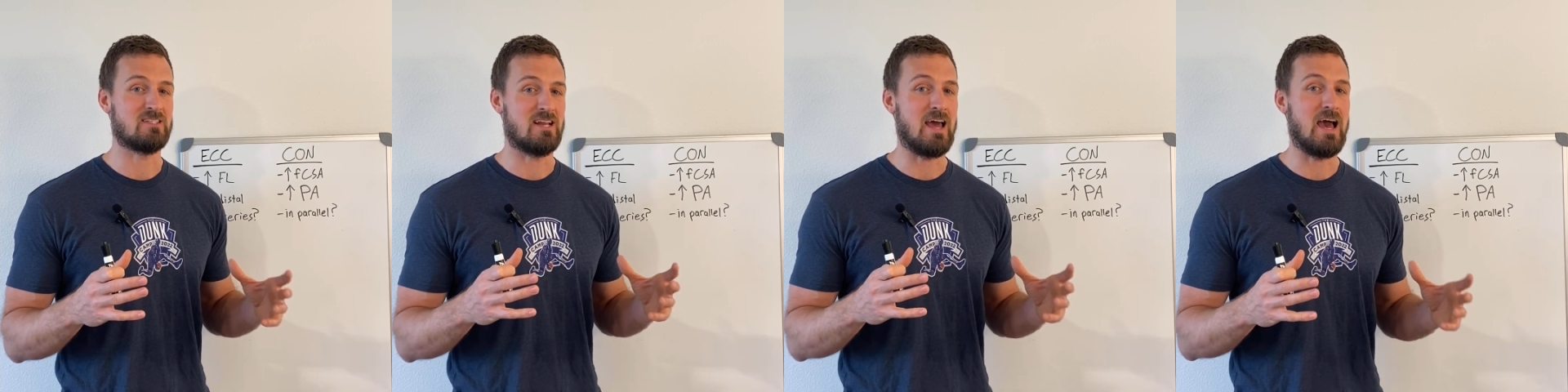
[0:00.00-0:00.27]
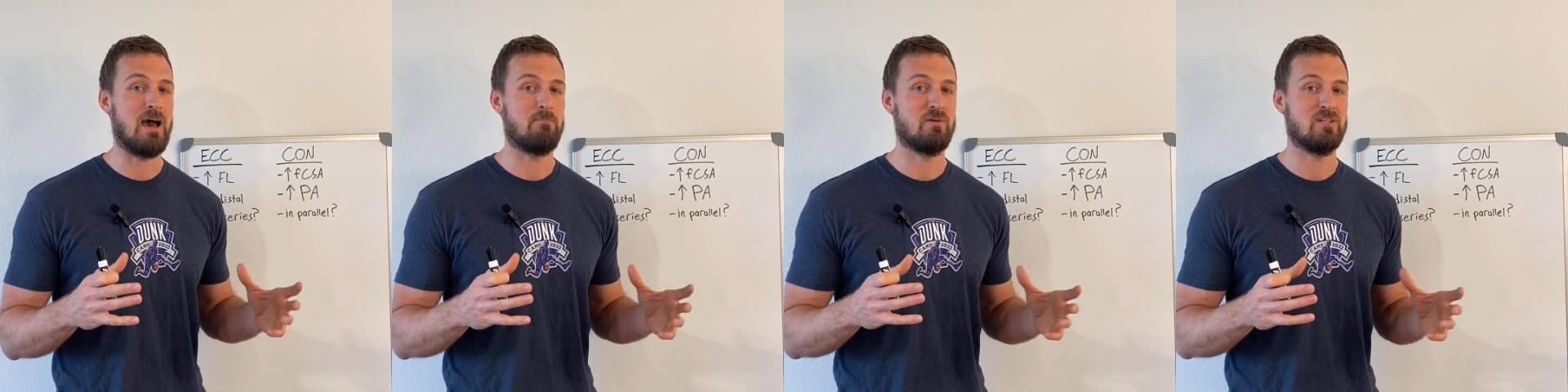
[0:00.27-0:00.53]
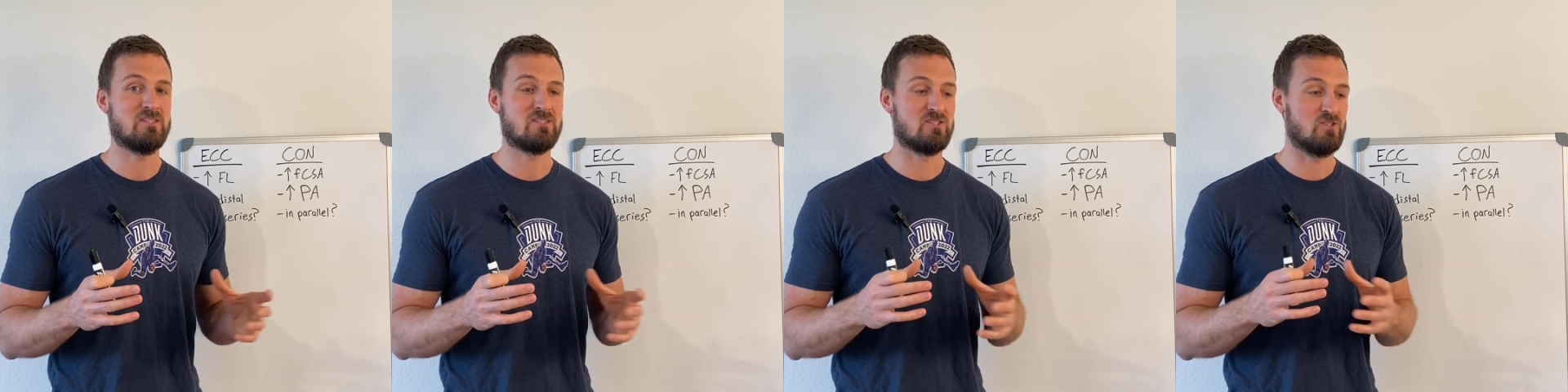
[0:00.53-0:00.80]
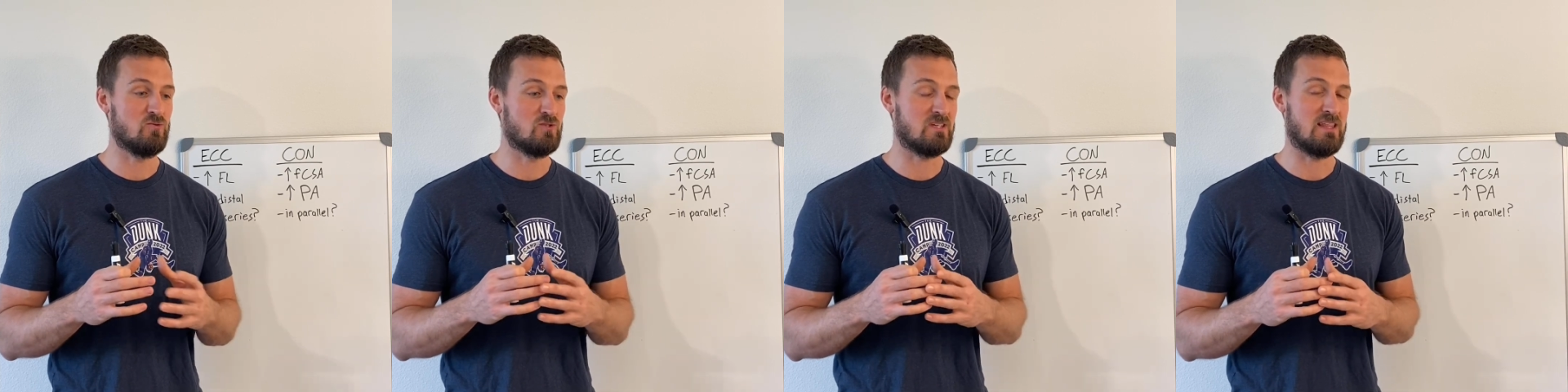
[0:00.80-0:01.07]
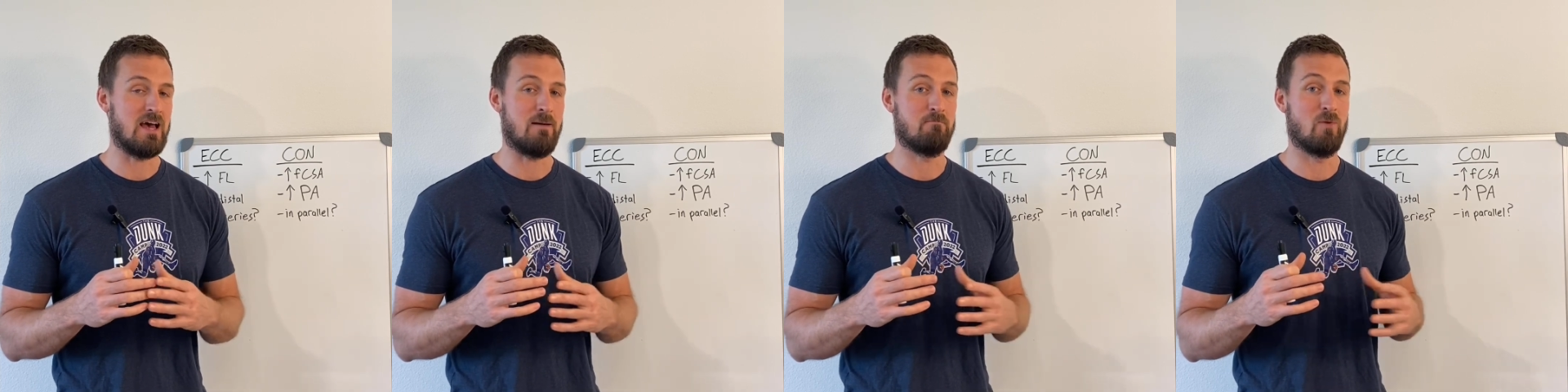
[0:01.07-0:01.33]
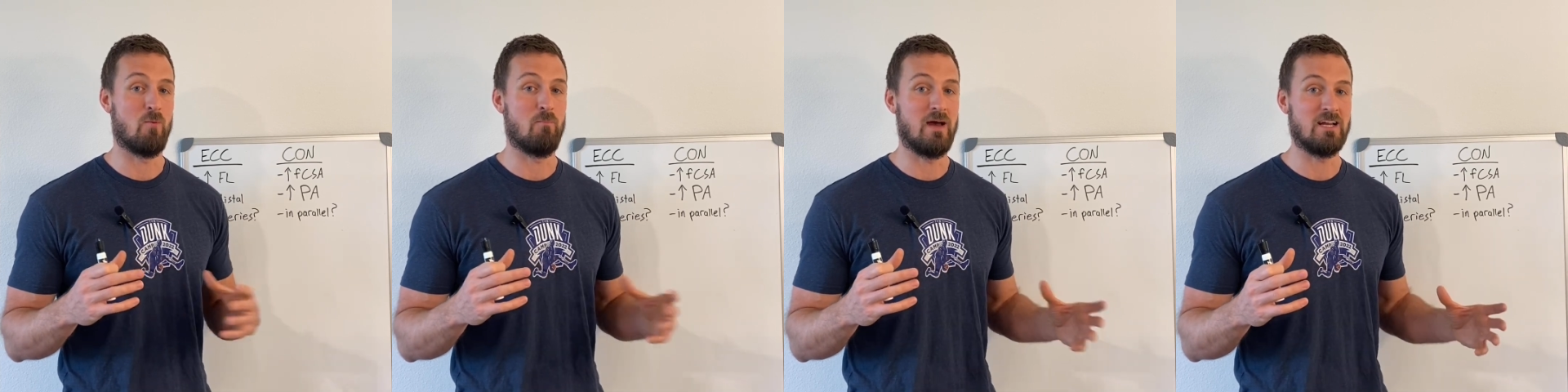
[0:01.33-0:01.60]
that happens due to that
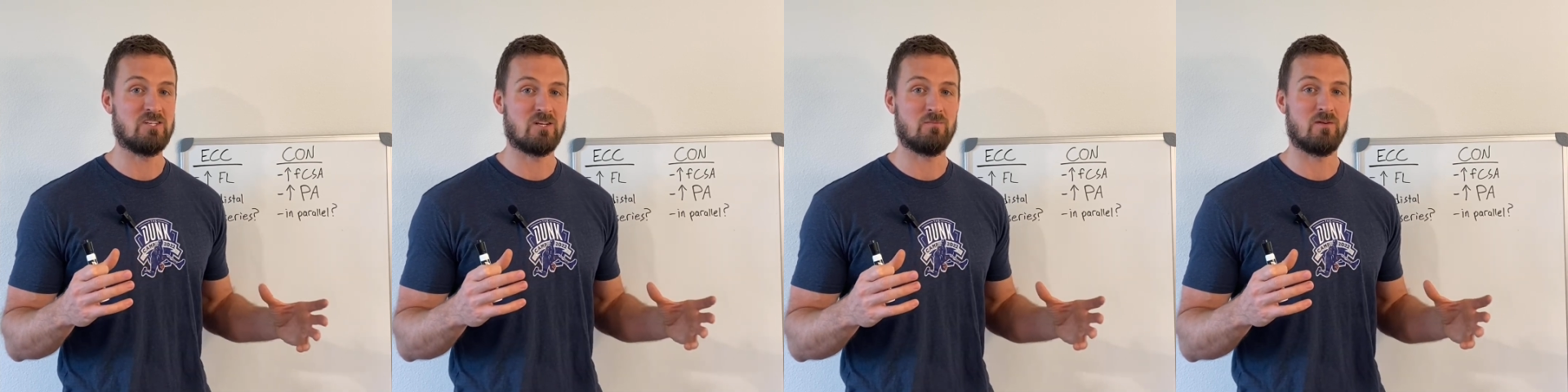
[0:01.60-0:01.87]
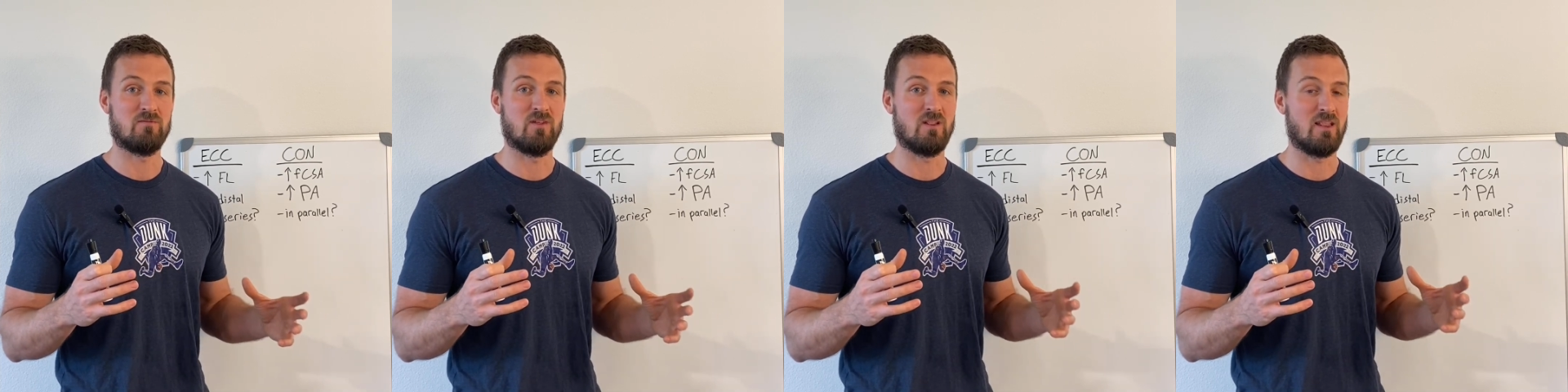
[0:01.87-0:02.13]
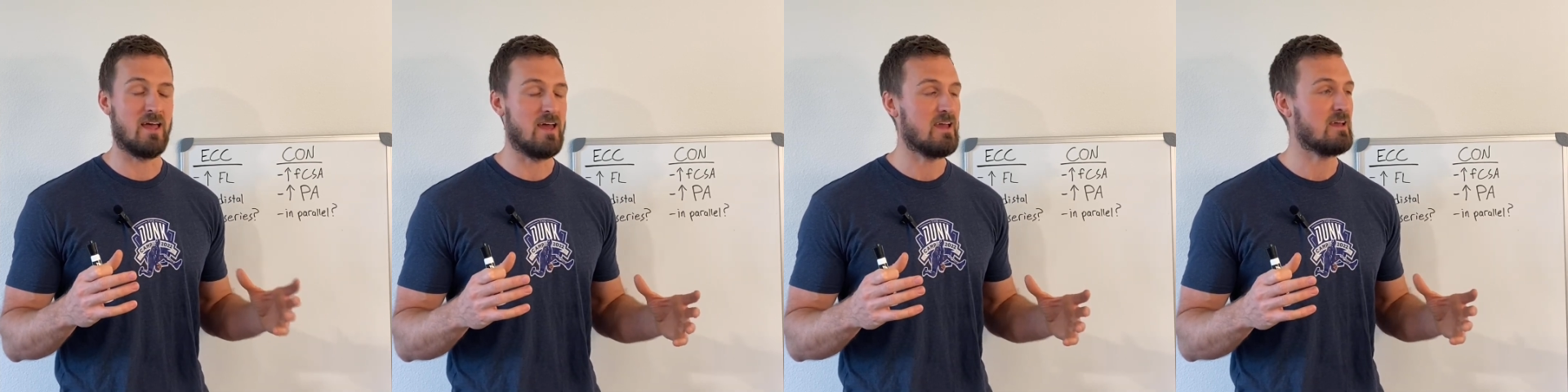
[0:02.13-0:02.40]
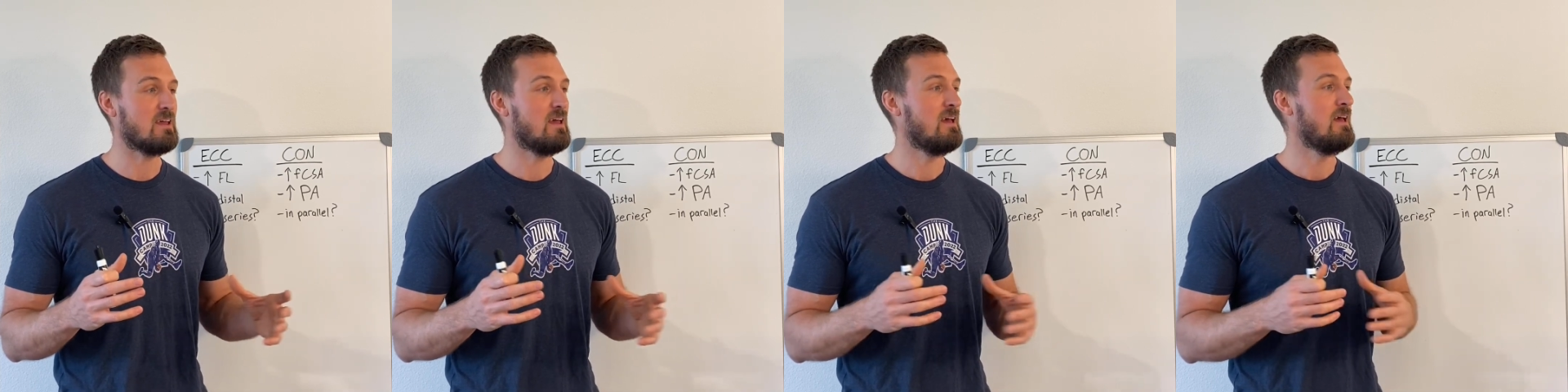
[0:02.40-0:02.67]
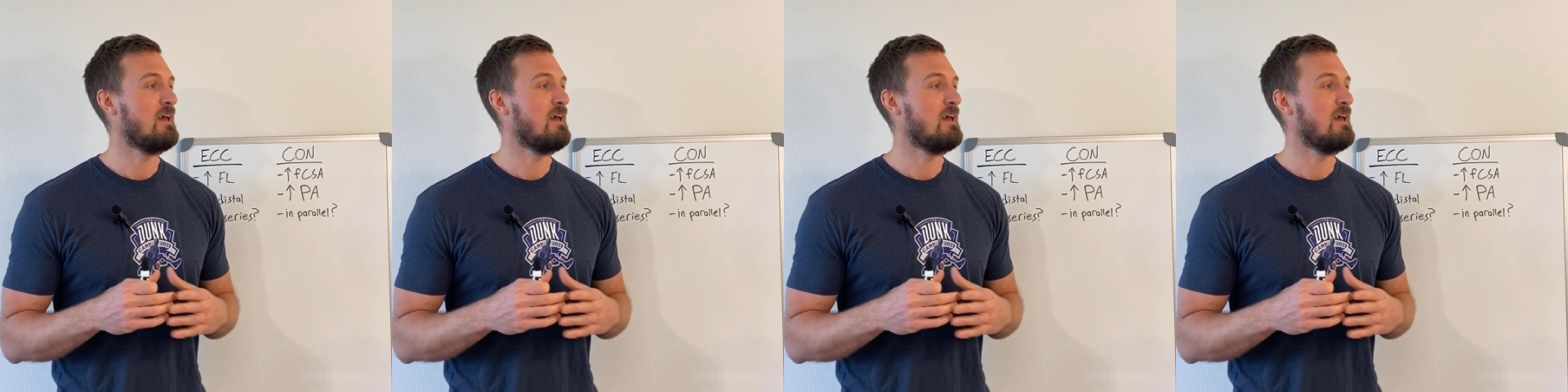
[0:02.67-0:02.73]
momentum of the leg